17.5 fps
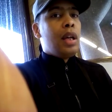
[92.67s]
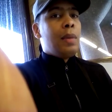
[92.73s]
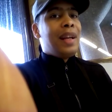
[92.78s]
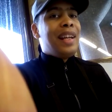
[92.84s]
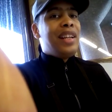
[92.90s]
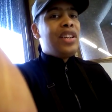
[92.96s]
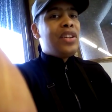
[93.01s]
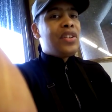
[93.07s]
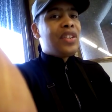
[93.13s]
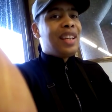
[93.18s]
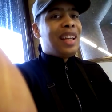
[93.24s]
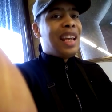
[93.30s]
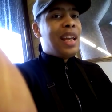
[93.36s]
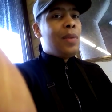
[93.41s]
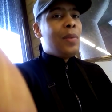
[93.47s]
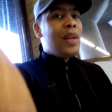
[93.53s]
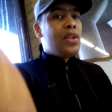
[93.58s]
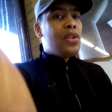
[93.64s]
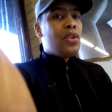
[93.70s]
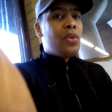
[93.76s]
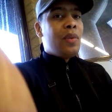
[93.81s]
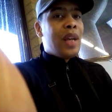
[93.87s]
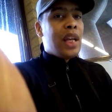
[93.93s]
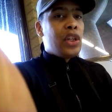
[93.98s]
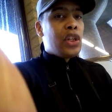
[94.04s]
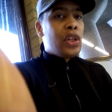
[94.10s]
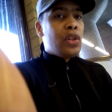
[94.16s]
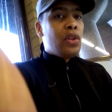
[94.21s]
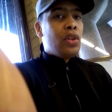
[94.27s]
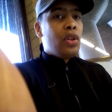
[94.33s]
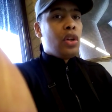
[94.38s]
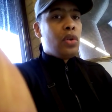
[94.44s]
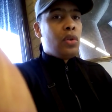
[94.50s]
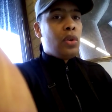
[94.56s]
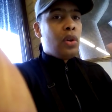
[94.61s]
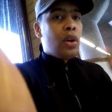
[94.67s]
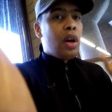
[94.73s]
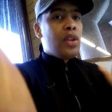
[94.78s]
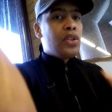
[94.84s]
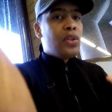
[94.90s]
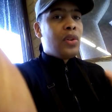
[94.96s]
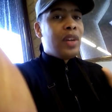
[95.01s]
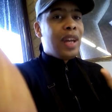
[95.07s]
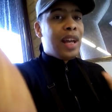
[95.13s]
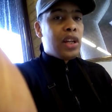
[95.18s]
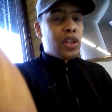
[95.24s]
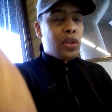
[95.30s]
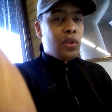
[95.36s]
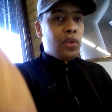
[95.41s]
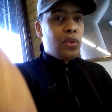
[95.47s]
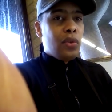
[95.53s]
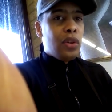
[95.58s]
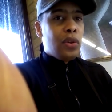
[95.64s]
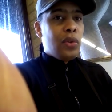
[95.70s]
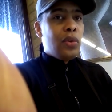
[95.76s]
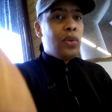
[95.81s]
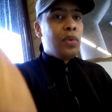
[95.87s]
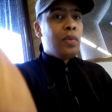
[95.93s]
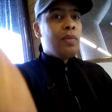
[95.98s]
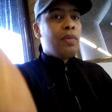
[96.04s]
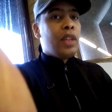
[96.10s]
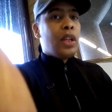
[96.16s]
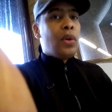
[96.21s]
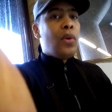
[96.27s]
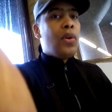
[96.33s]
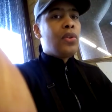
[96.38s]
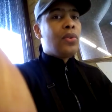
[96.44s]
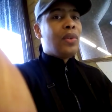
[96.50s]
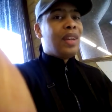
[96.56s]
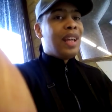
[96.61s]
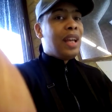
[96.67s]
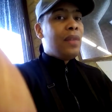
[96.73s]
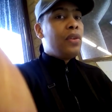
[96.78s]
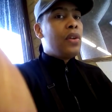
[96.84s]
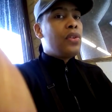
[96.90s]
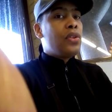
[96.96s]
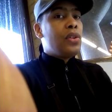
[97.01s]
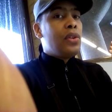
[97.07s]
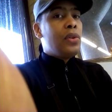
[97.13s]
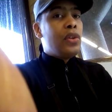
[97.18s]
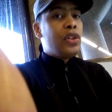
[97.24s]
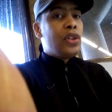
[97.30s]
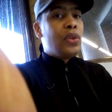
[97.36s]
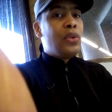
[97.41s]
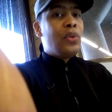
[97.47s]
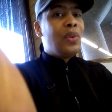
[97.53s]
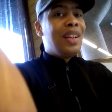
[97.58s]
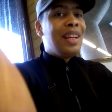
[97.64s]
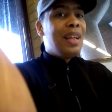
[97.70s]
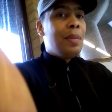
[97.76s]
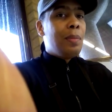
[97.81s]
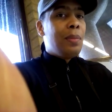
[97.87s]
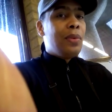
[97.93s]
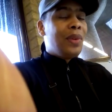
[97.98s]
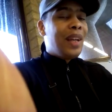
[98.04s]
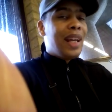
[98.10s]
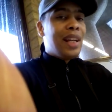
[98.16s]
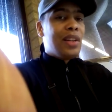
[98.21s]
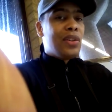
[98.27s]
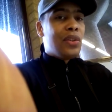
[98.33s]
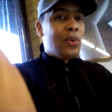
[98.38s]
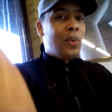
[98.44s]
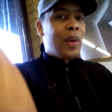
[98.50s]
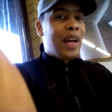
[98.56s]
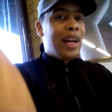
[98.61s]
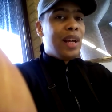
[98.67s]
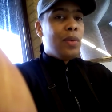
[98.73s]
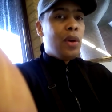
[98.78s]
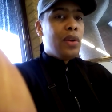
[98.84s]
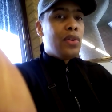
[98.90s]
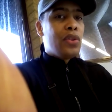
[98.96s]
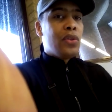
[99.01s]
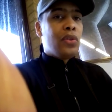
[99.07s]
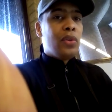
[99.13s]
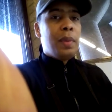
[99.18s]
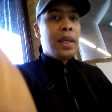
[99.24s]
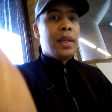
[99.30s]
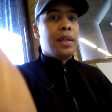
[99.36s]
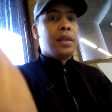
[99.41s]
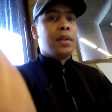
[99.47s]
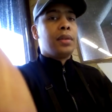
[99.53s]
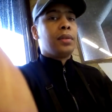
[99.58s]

But he just came with a situation to cause a reaction to you in order to give you a solution to keep to get you where he wants you to be.